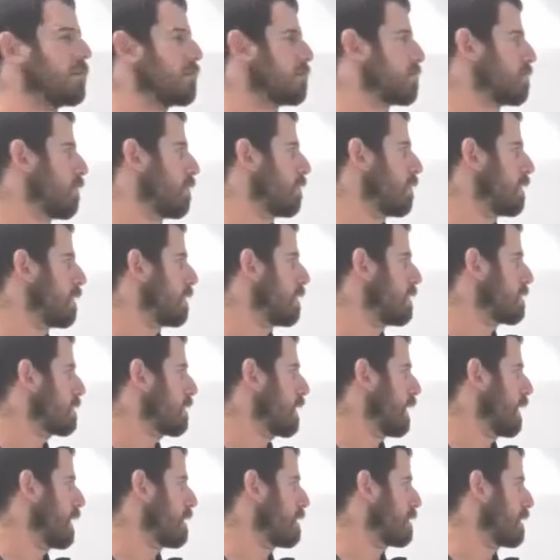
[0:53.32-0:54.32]
so in
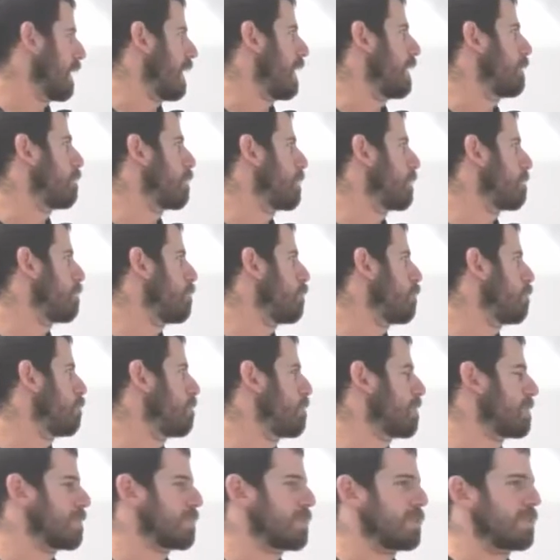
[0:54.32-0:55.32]
this case, I want to
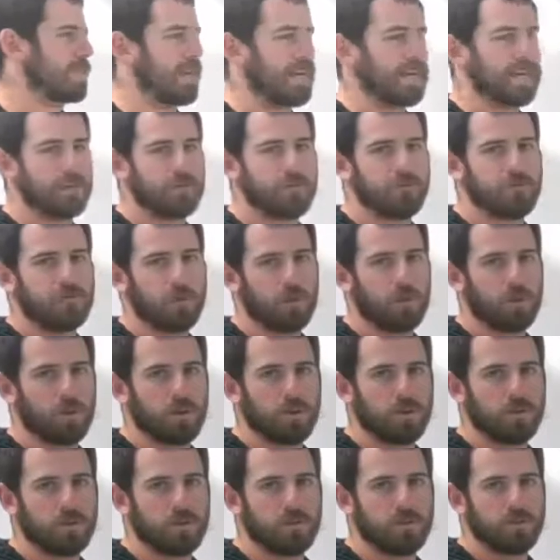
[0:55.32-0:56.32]
move this negative
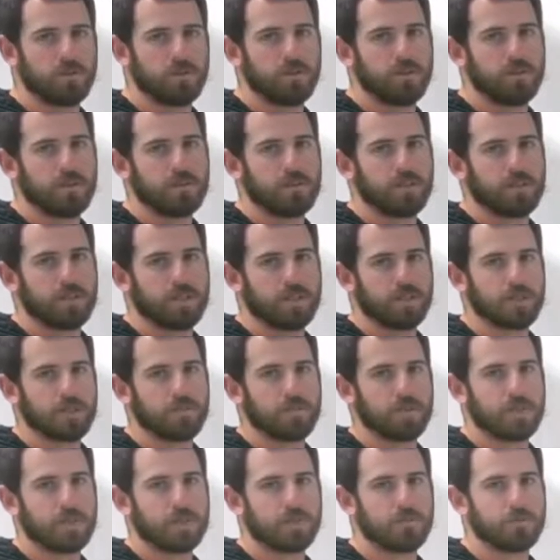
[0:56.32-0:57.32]
4. Since
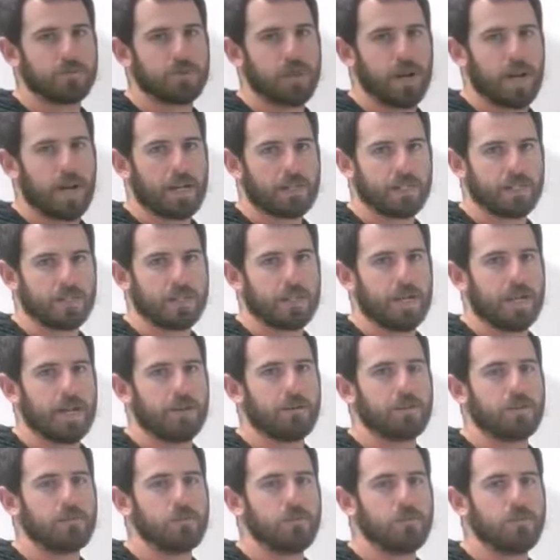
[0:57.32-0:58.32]
it's being subtracted, I
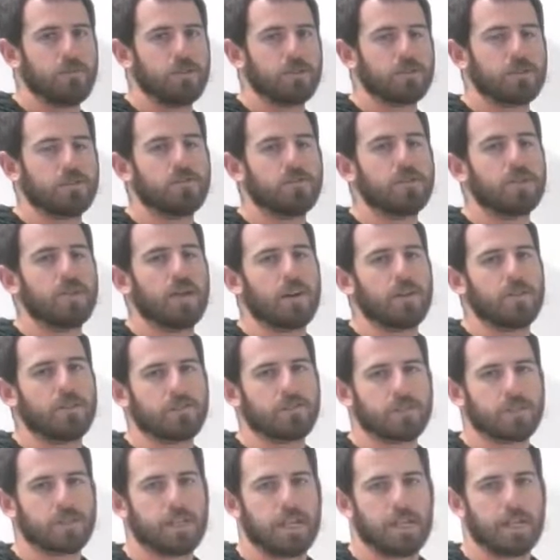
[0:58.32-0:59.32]
want to move it to the
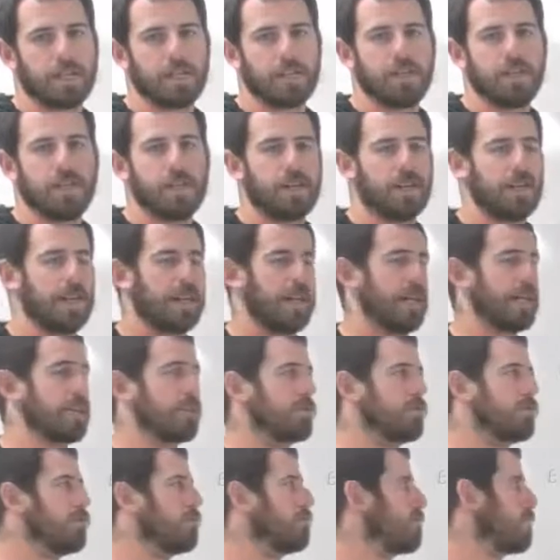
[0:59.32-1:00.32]
other side. And I
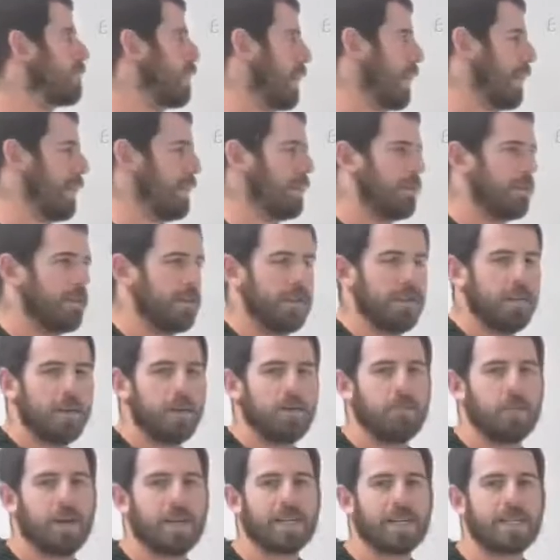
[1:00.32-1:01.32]
do that
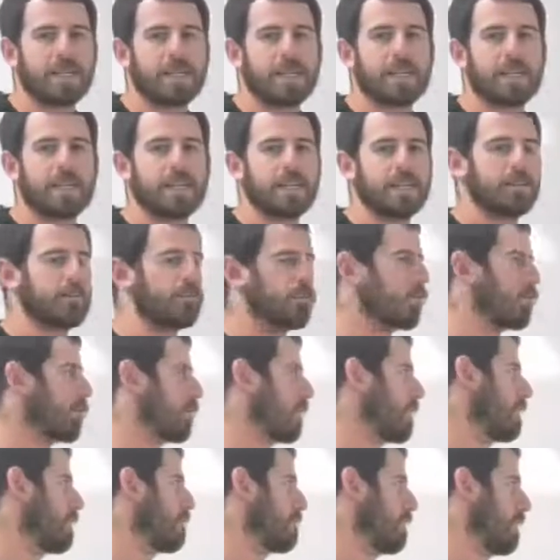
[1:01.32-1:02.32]
by getting
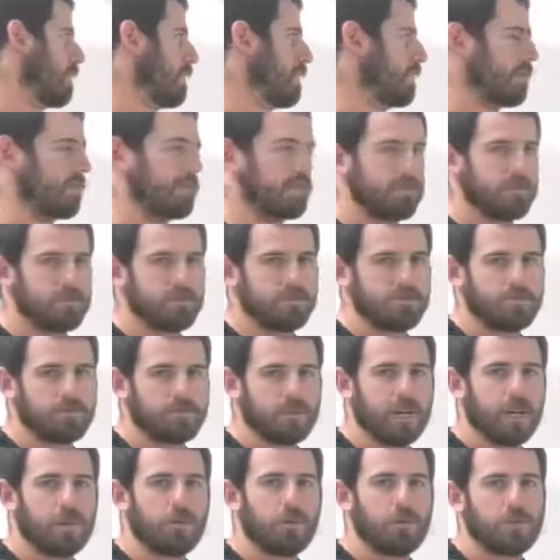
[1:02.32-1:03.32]
rid of it
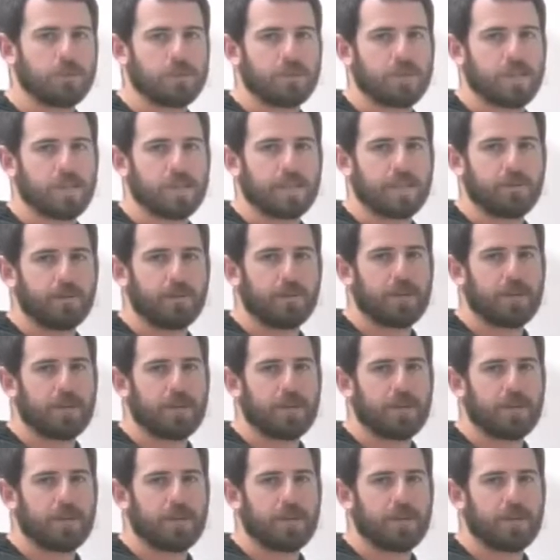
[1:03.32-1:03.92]
on one side. Now,